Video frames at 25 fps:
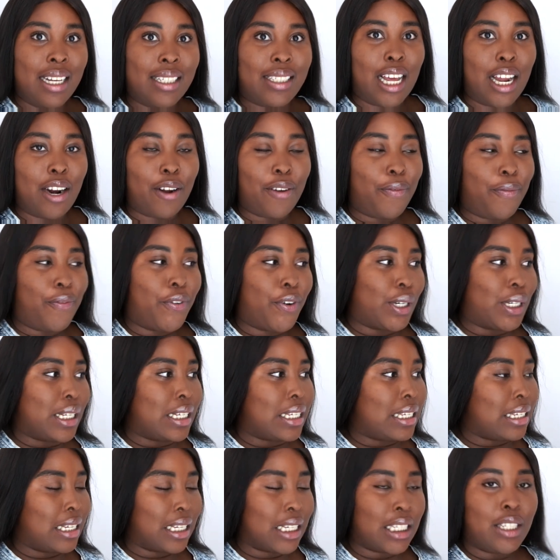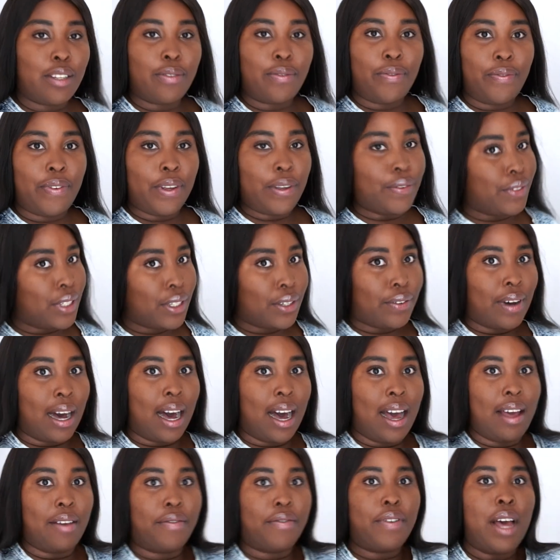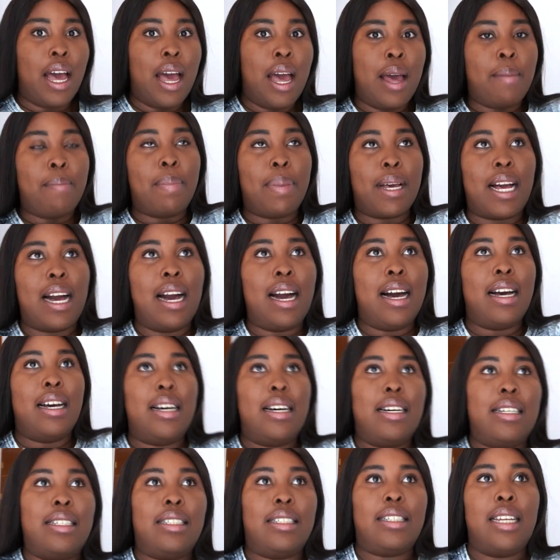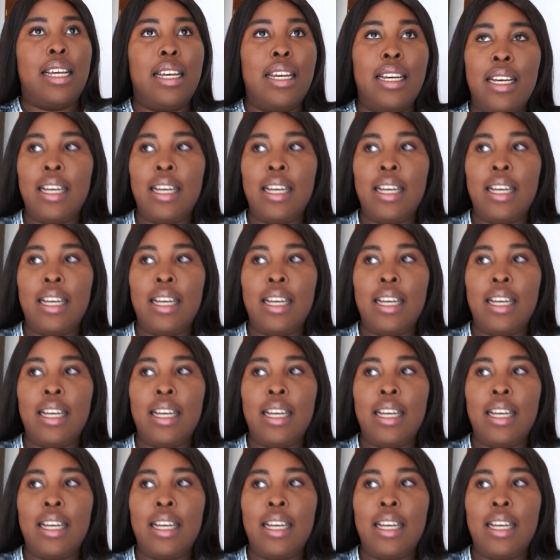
set up for 6:55 because